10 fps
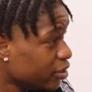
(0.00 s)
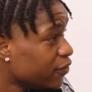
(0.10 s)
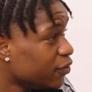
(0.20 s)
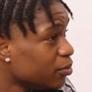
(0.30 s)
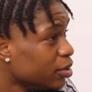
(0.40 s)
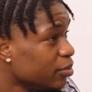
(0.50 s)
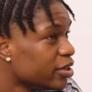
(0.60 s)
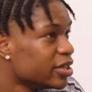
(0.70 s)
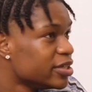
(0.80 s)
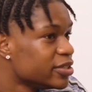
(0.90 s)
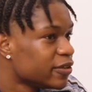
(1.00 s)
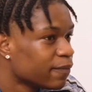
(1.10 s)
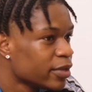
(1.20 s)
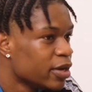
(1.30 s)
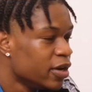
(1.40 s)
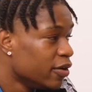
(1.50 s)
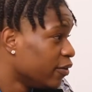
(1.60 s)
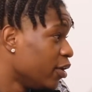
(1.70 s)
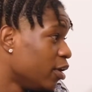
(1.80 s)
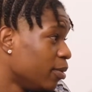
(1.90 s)
You feel me? Because
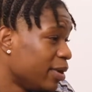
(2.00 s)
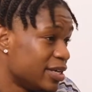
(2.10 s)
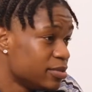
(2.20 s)
as